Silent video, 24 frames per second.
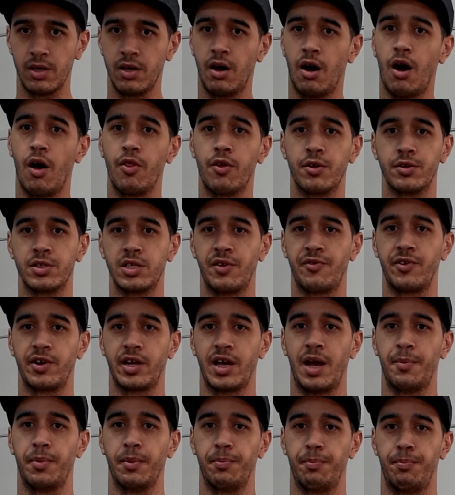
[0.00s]
all those different
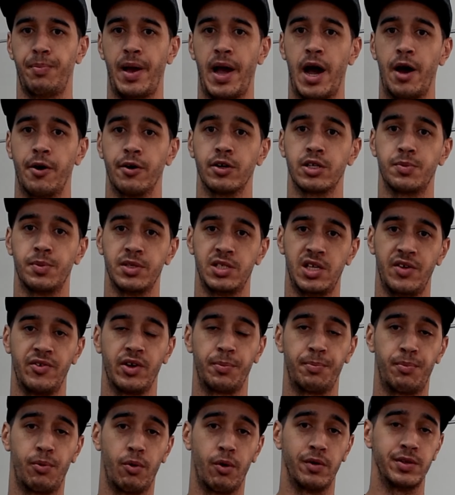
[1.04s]
type of powder
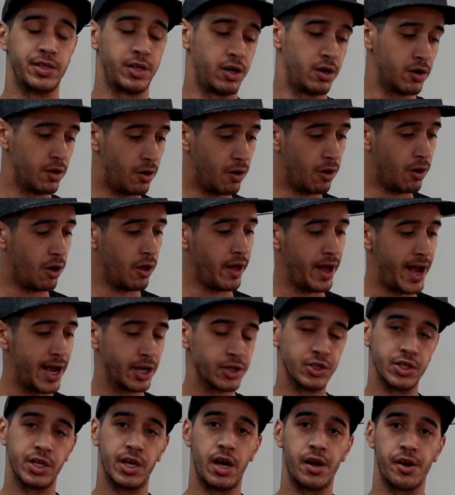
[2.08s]
specific boards that are all
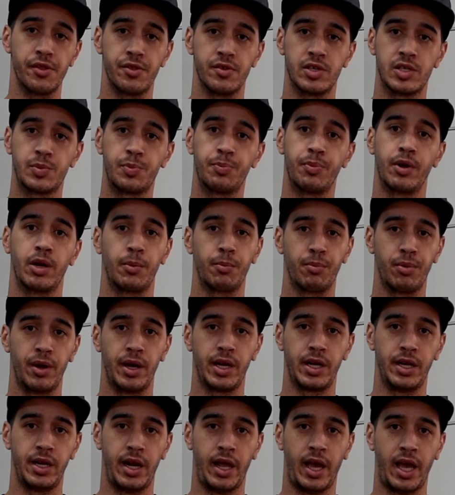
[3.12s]
actually under the Spring
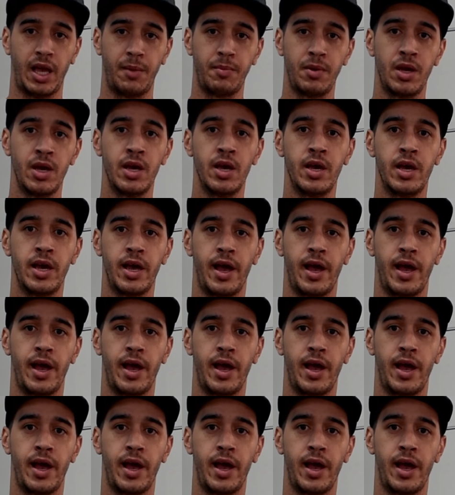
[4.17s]
Break name,